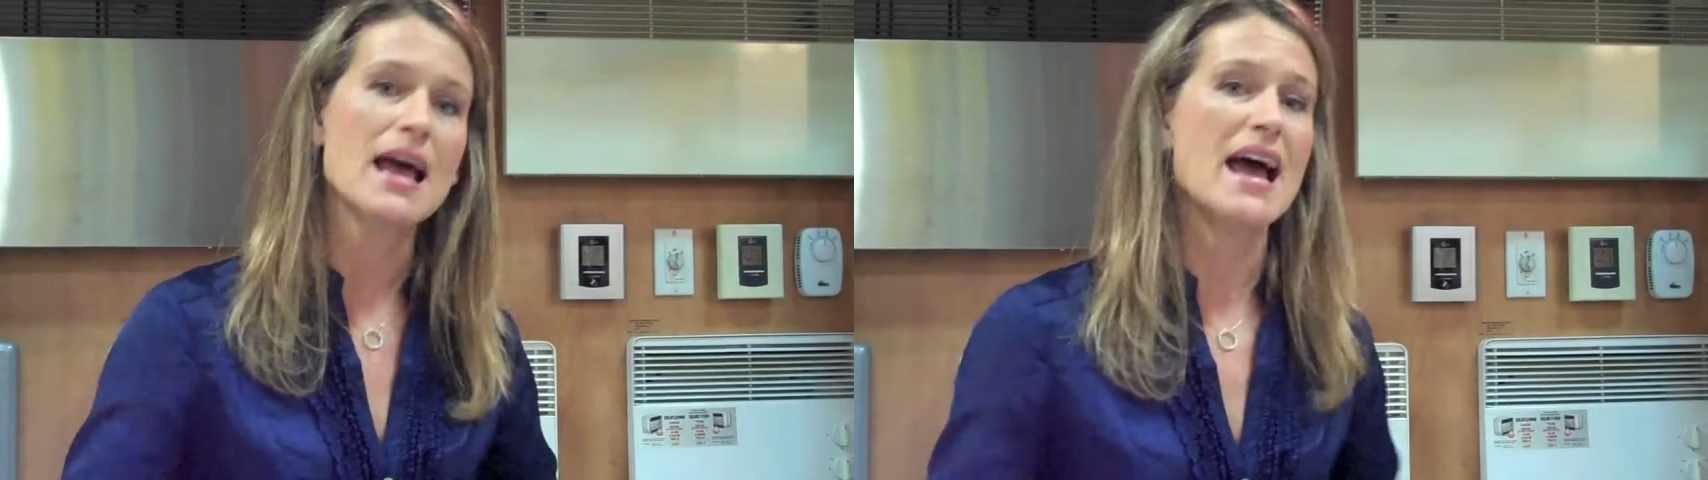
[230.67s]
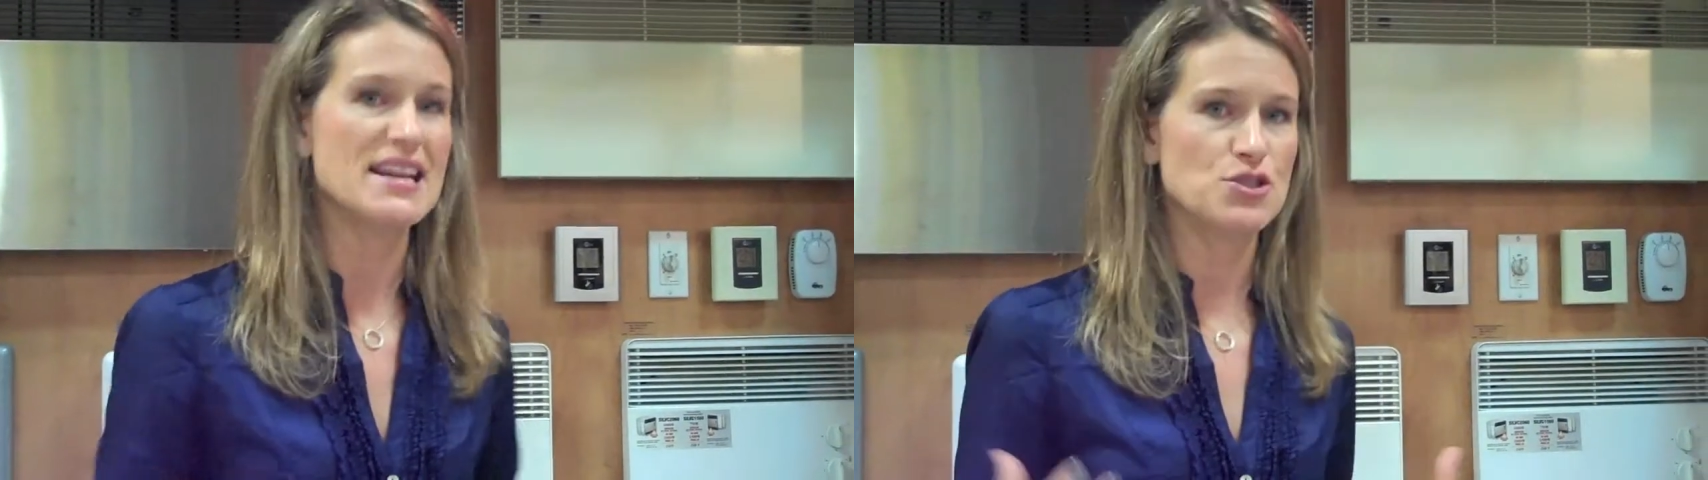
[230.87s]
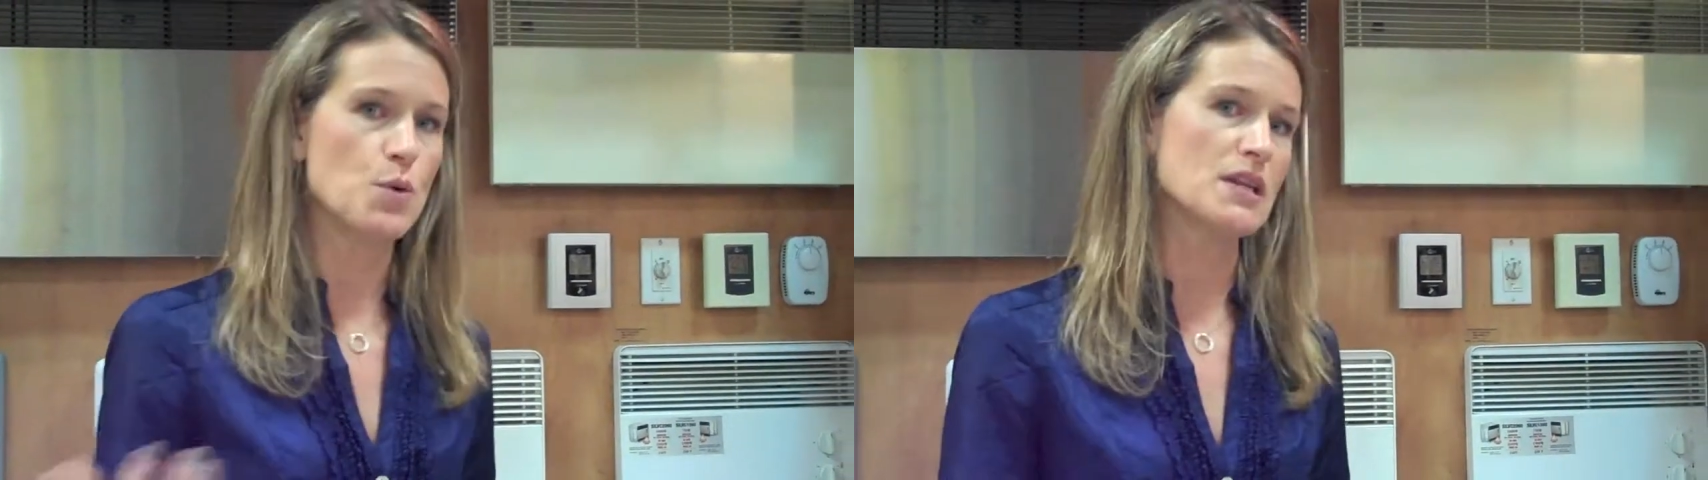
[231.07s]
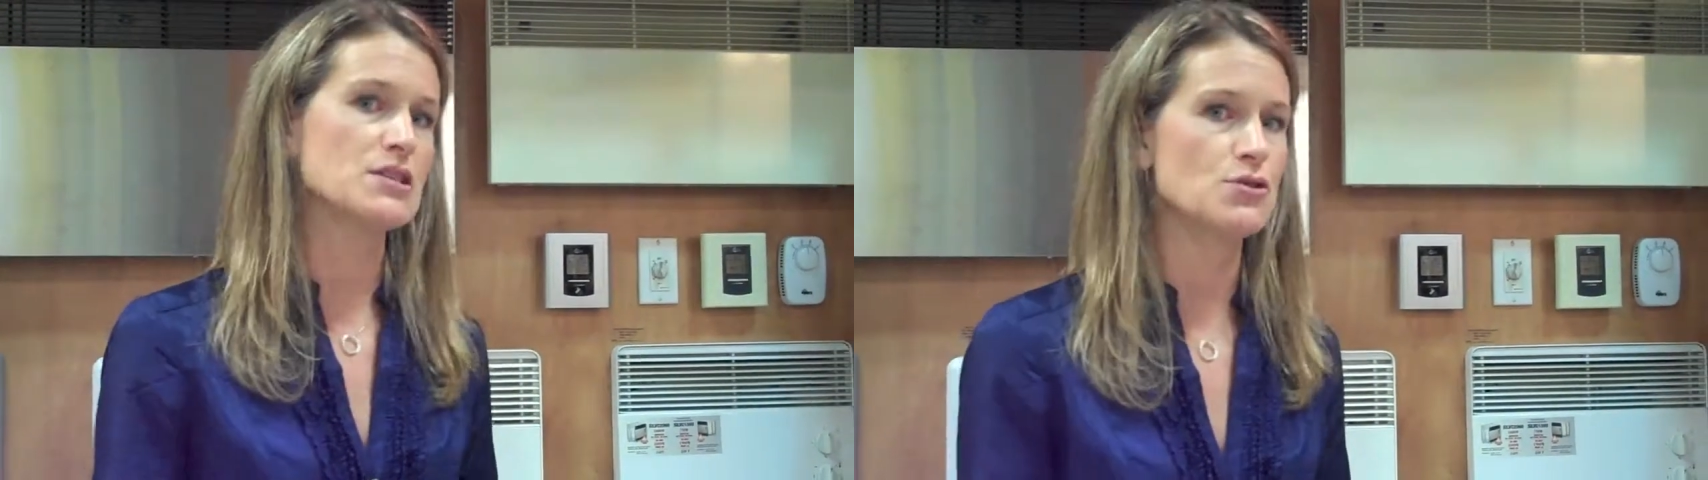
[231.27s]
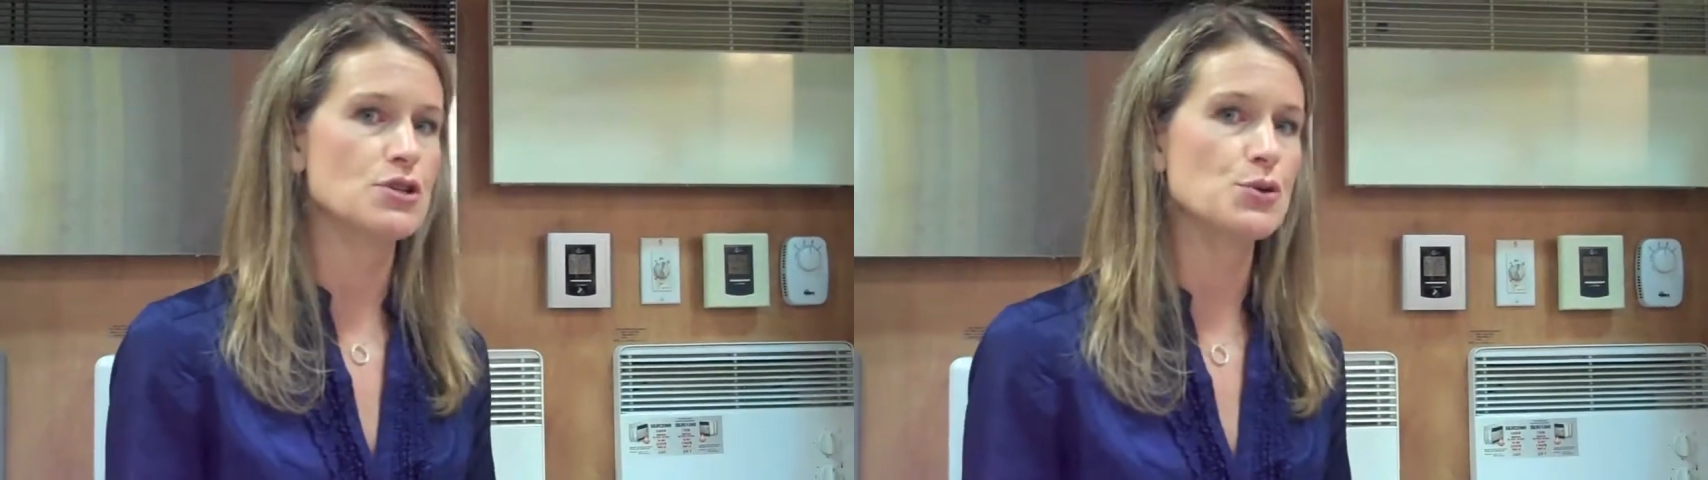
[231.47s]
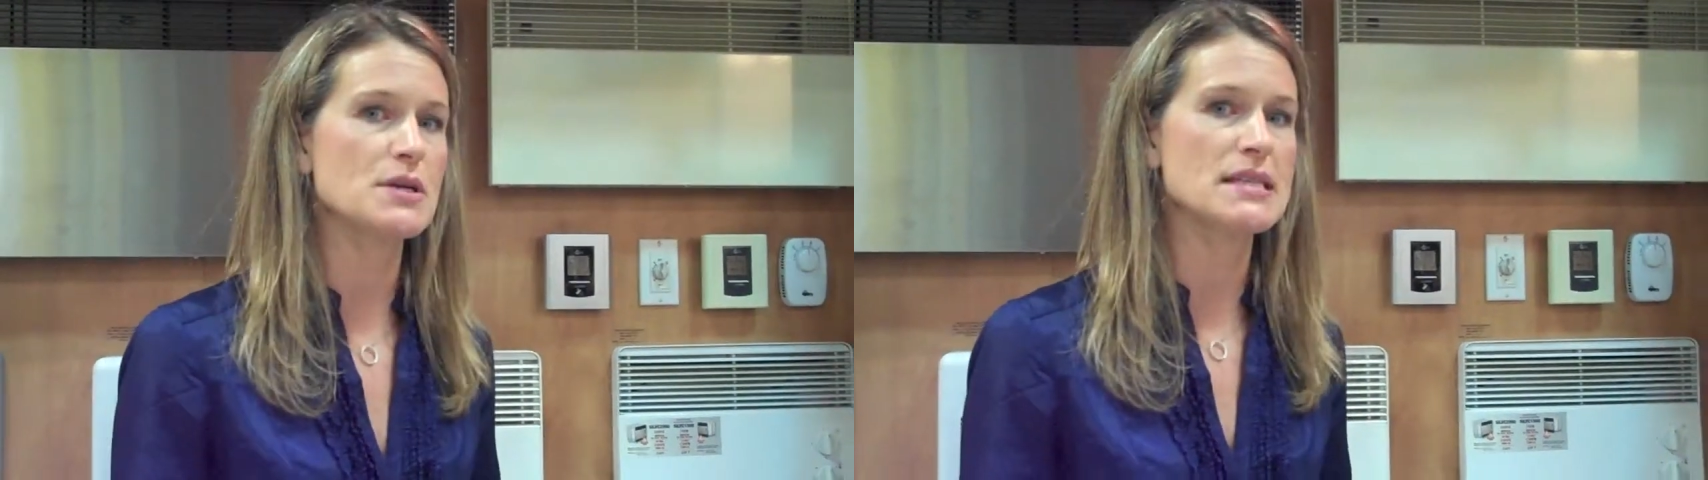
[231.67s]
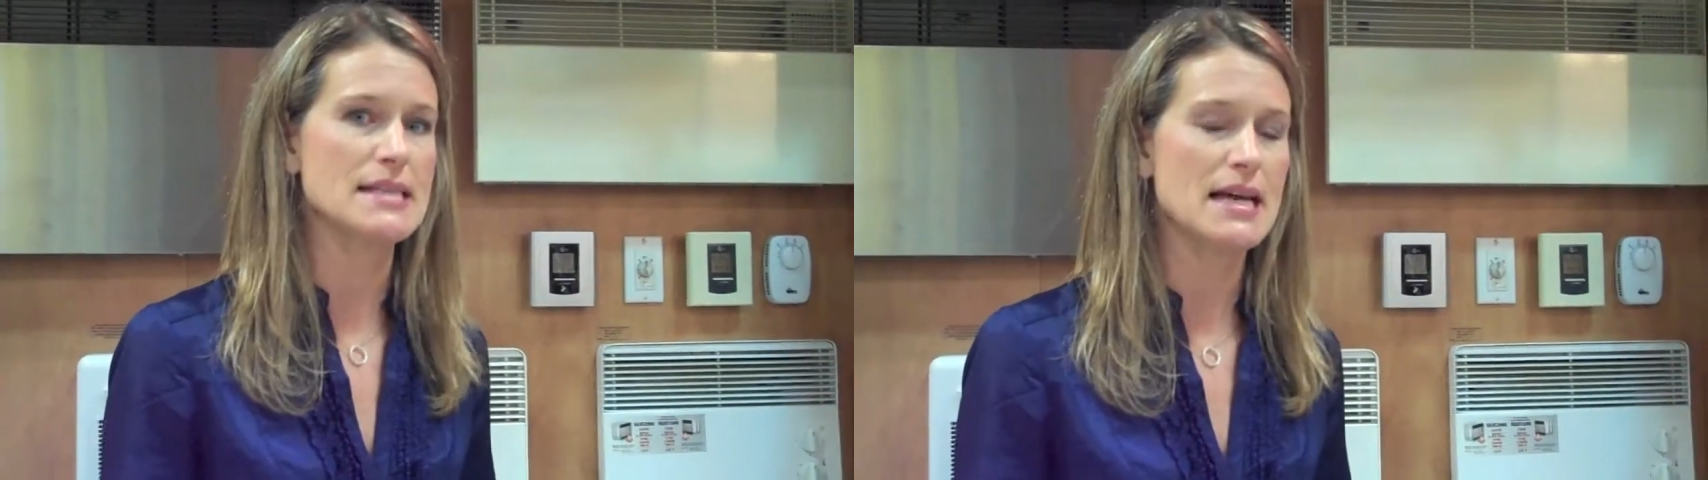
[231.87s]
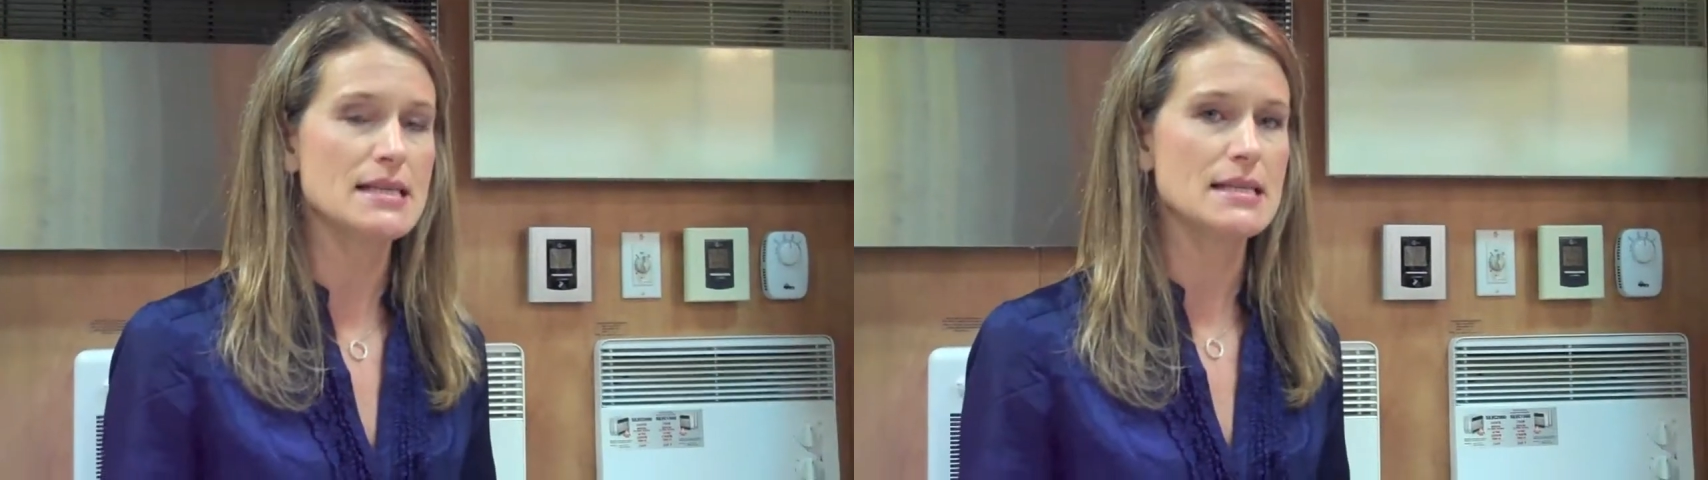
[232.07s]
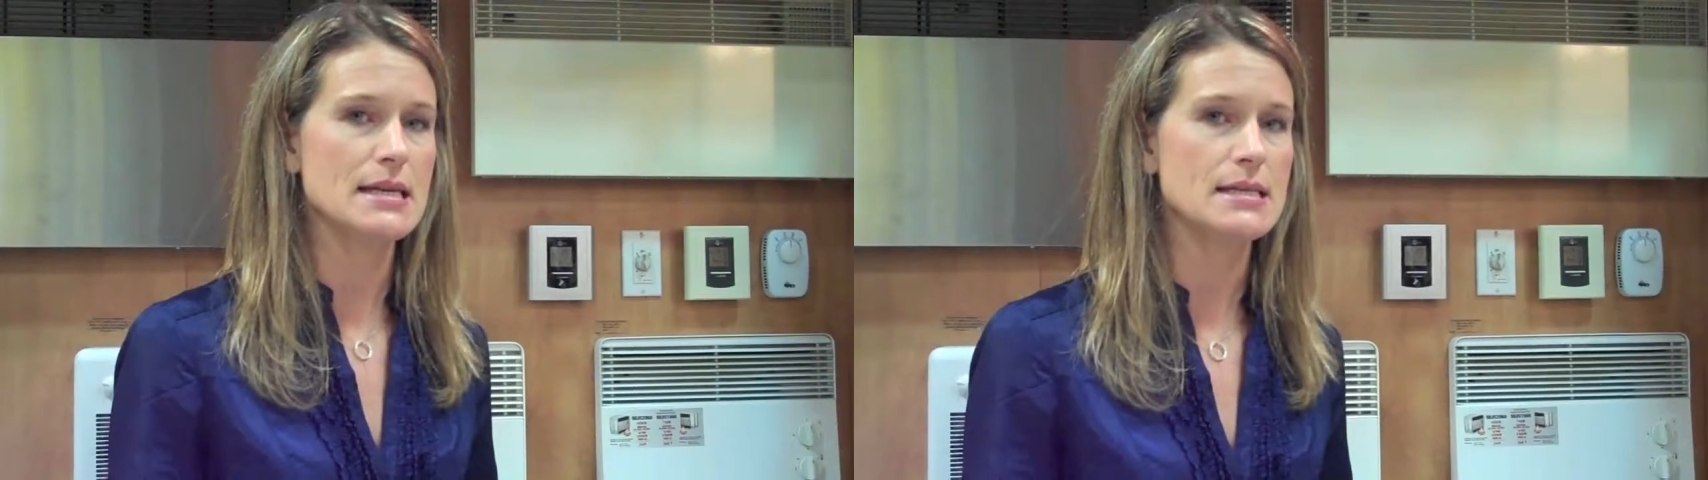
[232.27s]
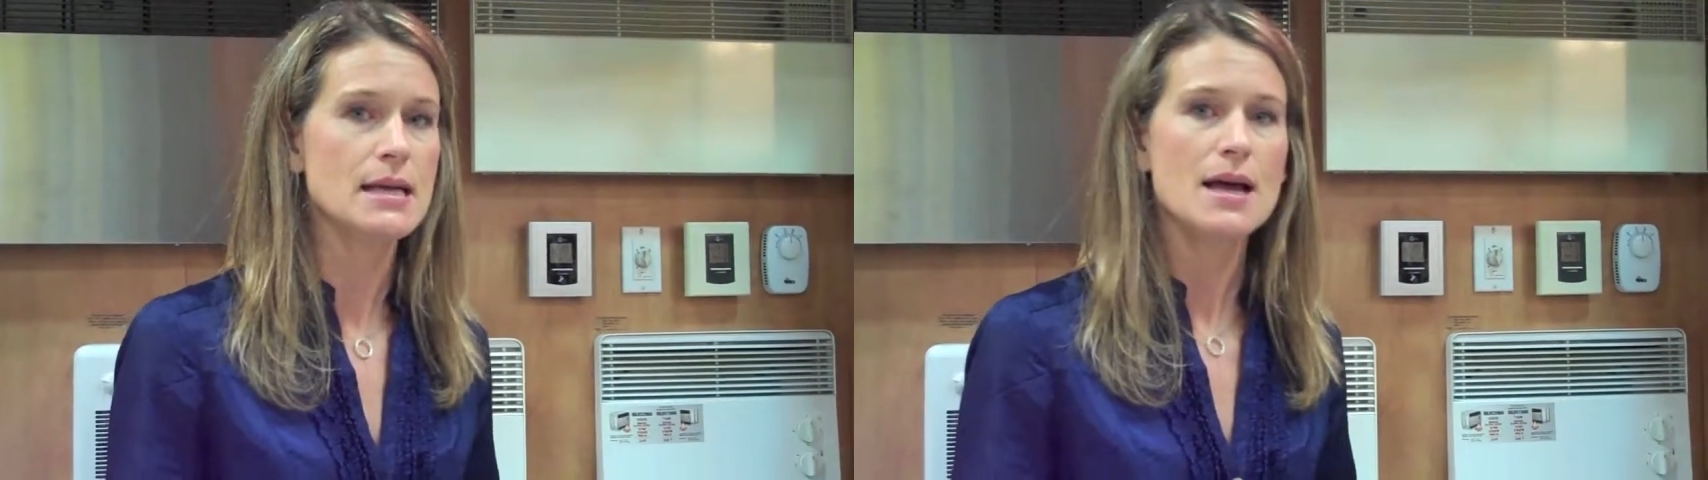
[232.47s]
at 22 degrees
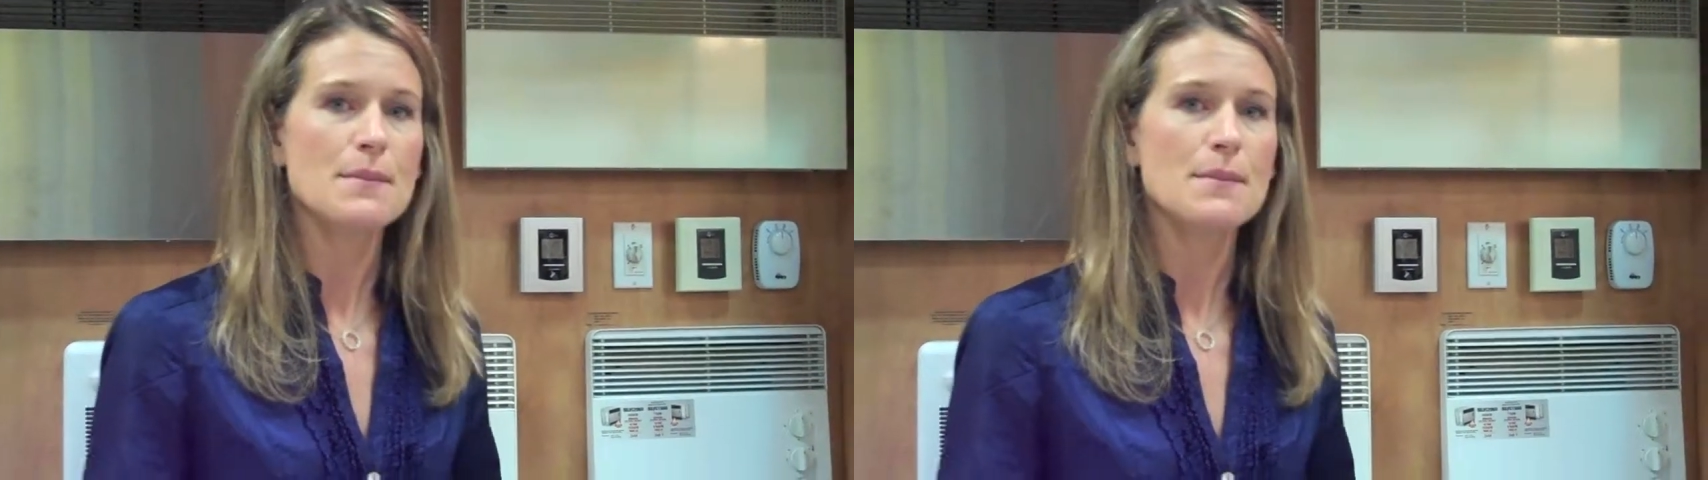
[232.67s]
Celsius,